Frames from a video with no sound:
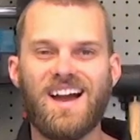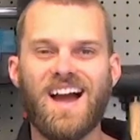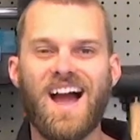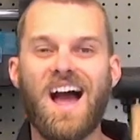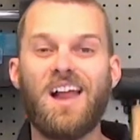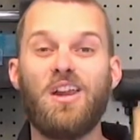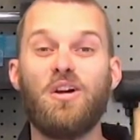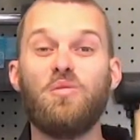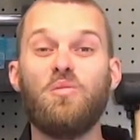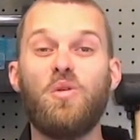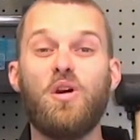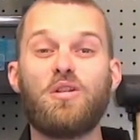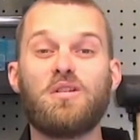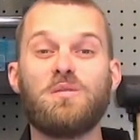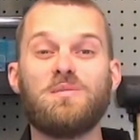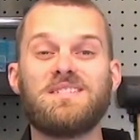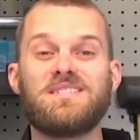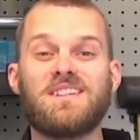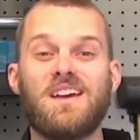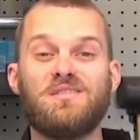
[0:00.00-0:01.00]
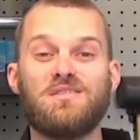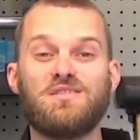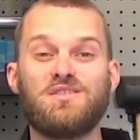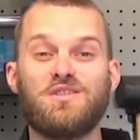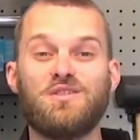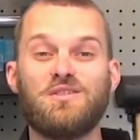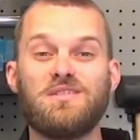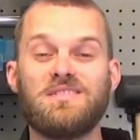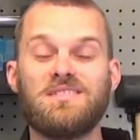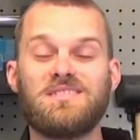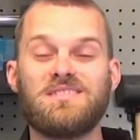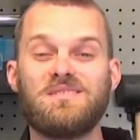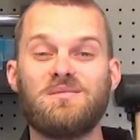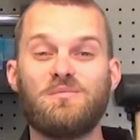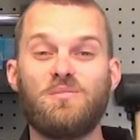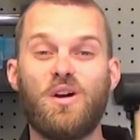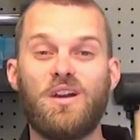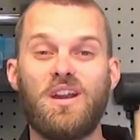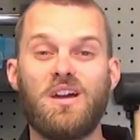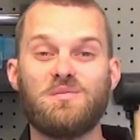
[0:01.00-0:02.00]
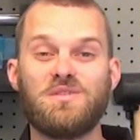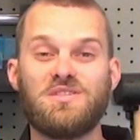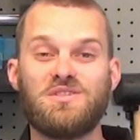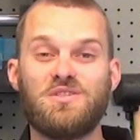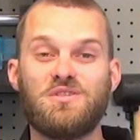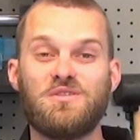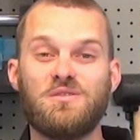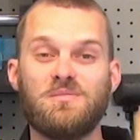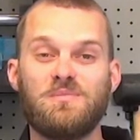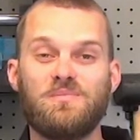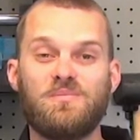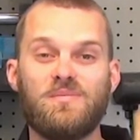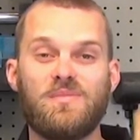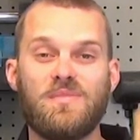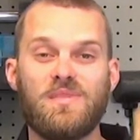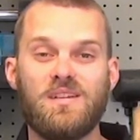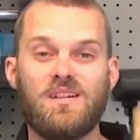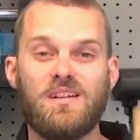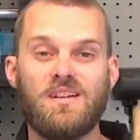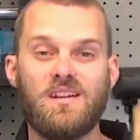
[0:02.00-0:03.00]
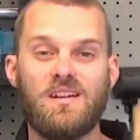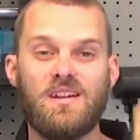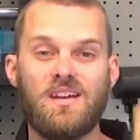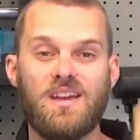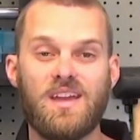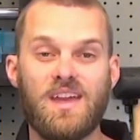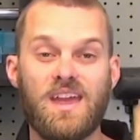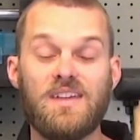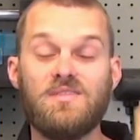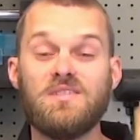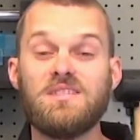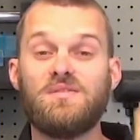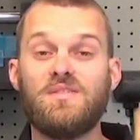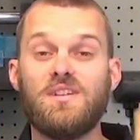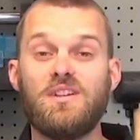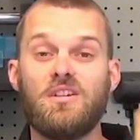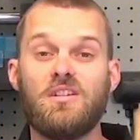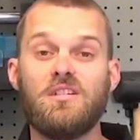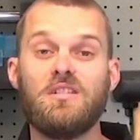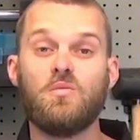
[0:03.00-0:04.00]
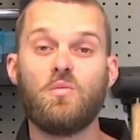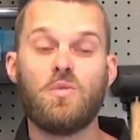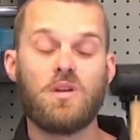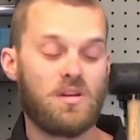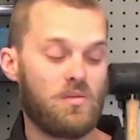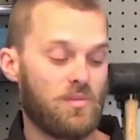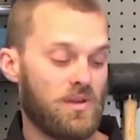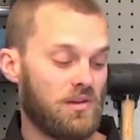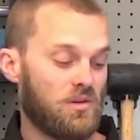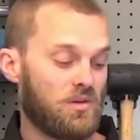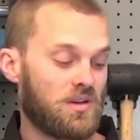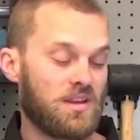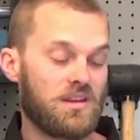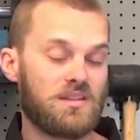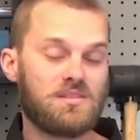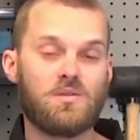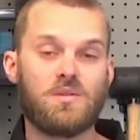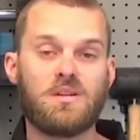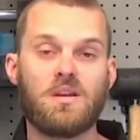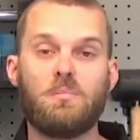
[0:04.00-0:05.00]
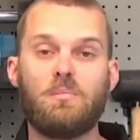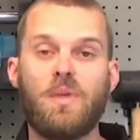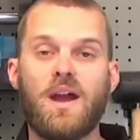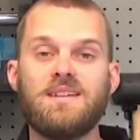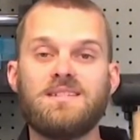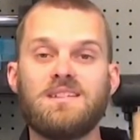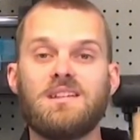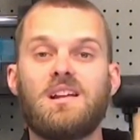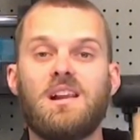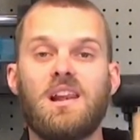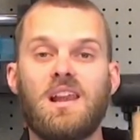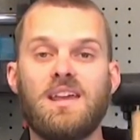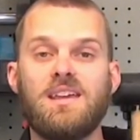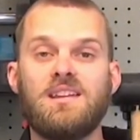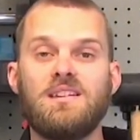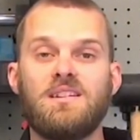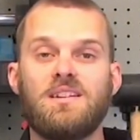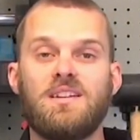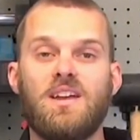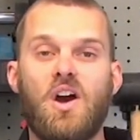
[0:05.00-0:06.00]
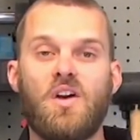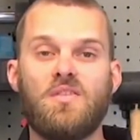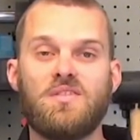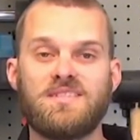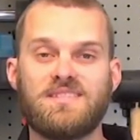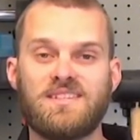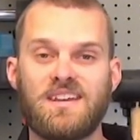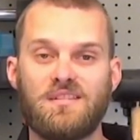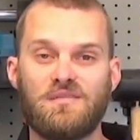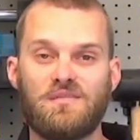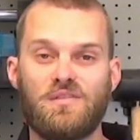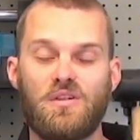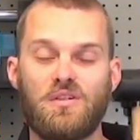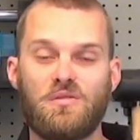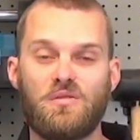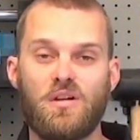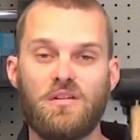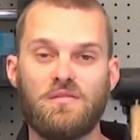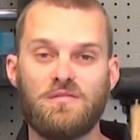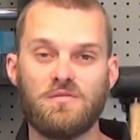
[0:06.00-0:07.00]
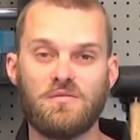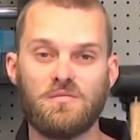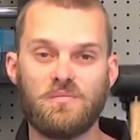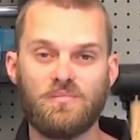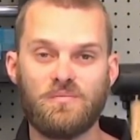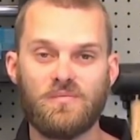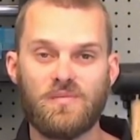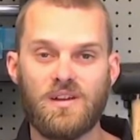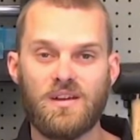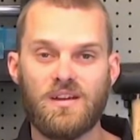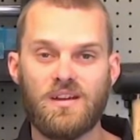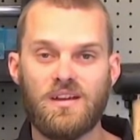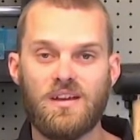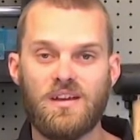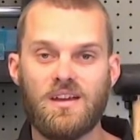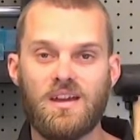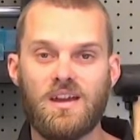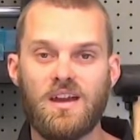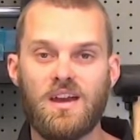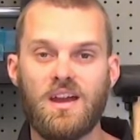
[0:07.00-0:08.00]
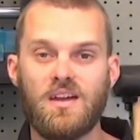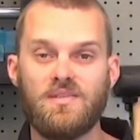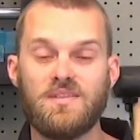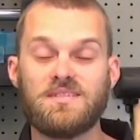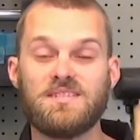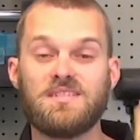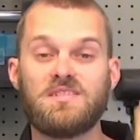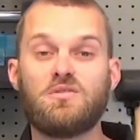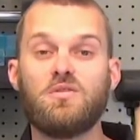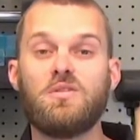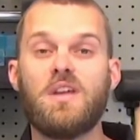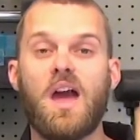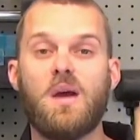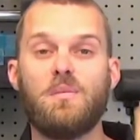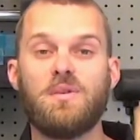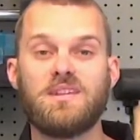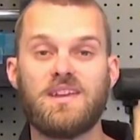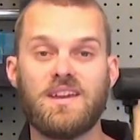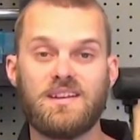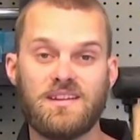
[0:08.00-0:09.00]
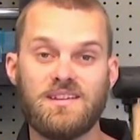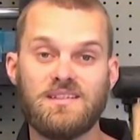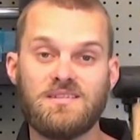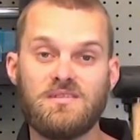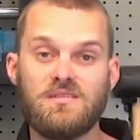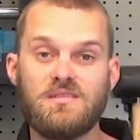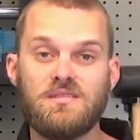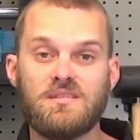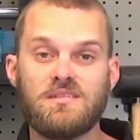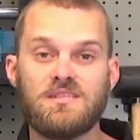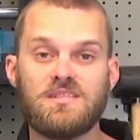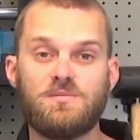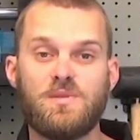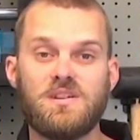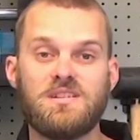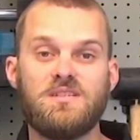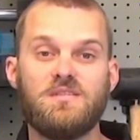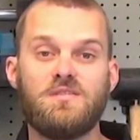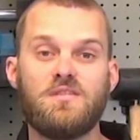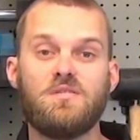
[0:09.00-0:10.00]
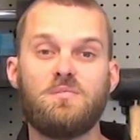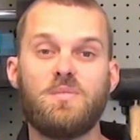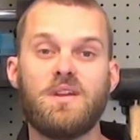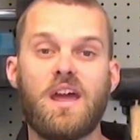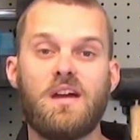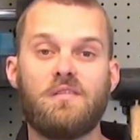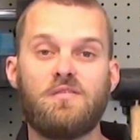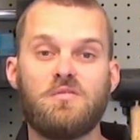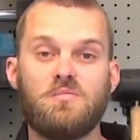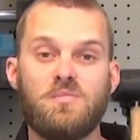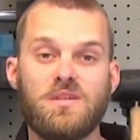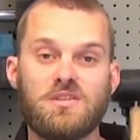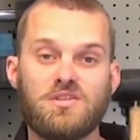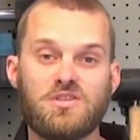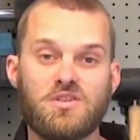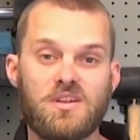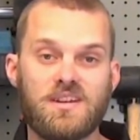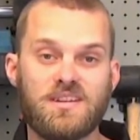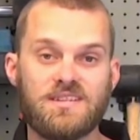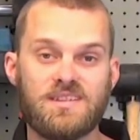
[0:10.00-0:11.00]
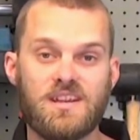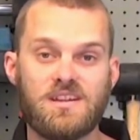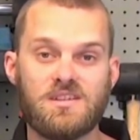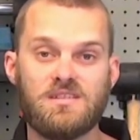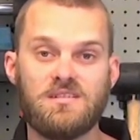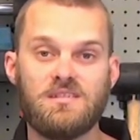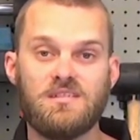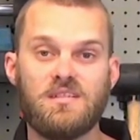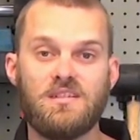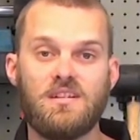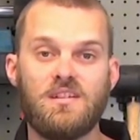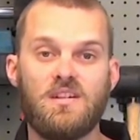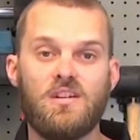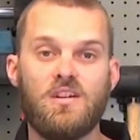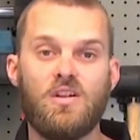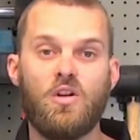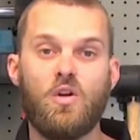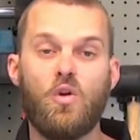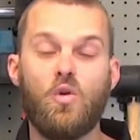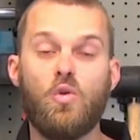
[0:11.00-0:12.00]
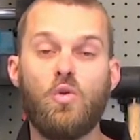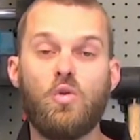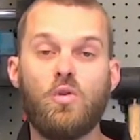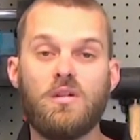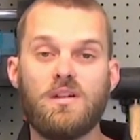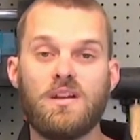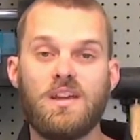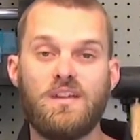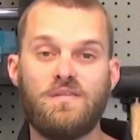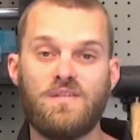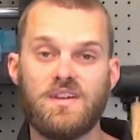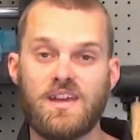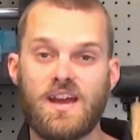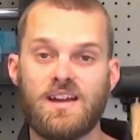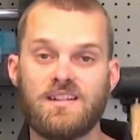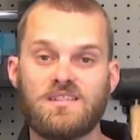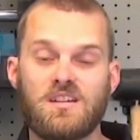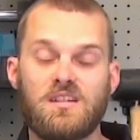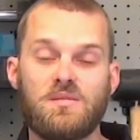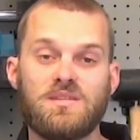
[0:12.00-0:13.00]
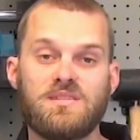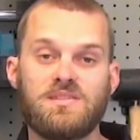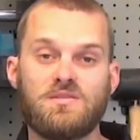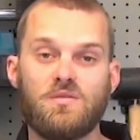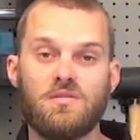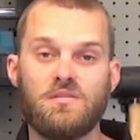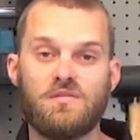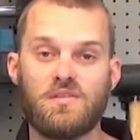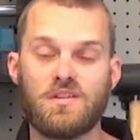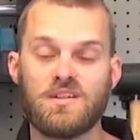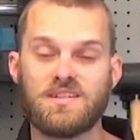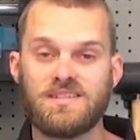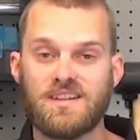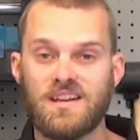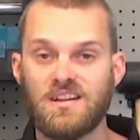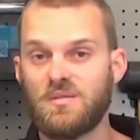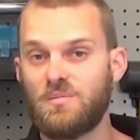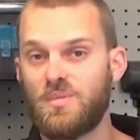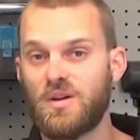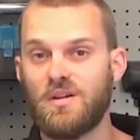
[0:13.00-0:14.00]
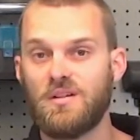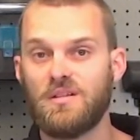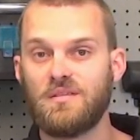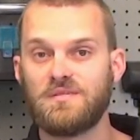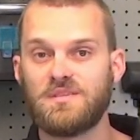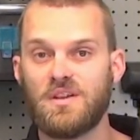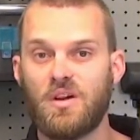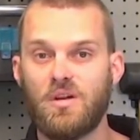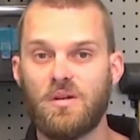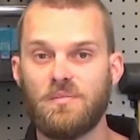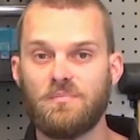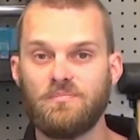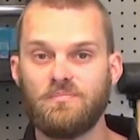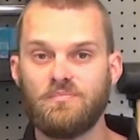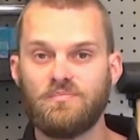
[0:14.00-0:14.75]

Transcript: Hello and welcome to Southern Shooters. My name is Stu. In this video we're going to be looking at doing a basic clean on the Centrefire Rifle. This is a good habit to get into, especially if you've been out for a big shooting session or if your gun's going to be stored for an extended period of time.